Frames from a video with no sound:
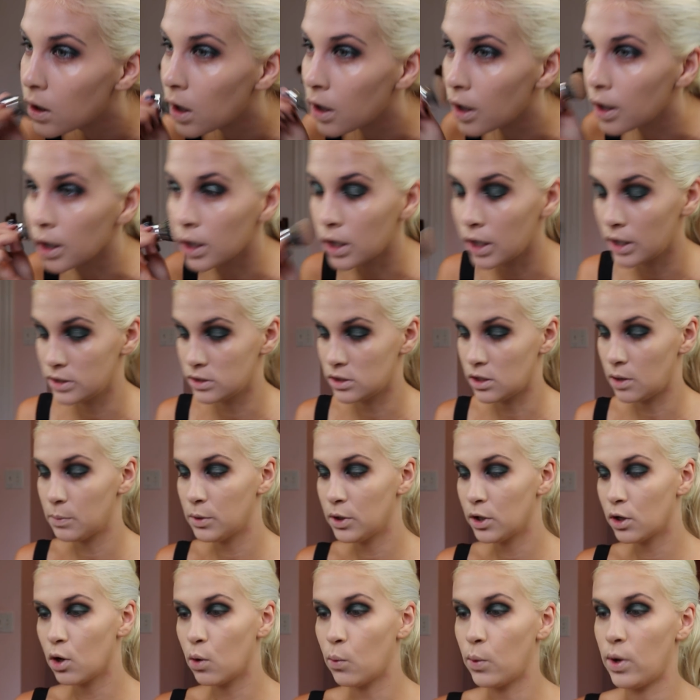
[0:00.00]
Alright, guys, I'm
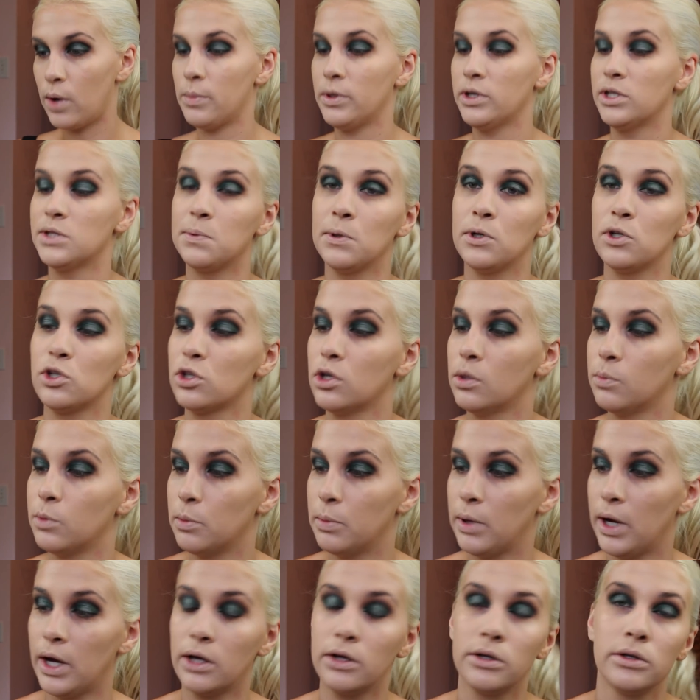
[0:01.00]
gonna go wet my sponge and I'll be
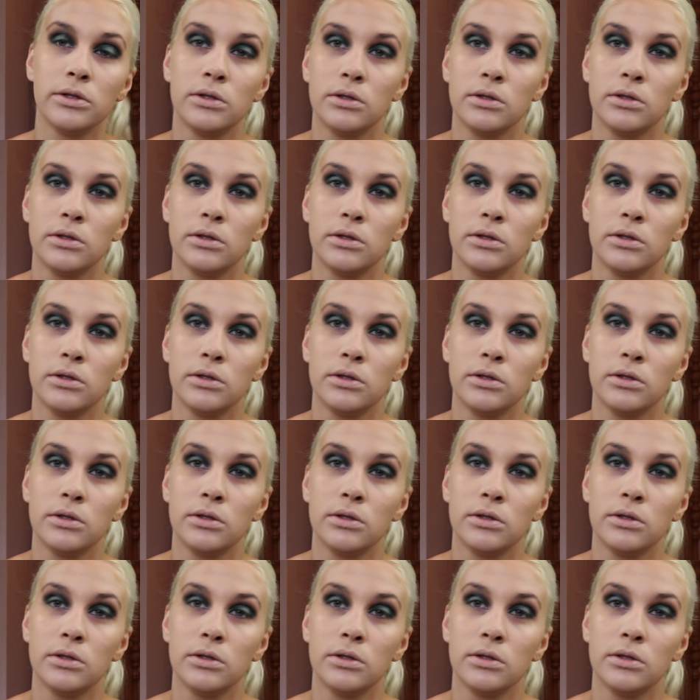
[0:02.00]
back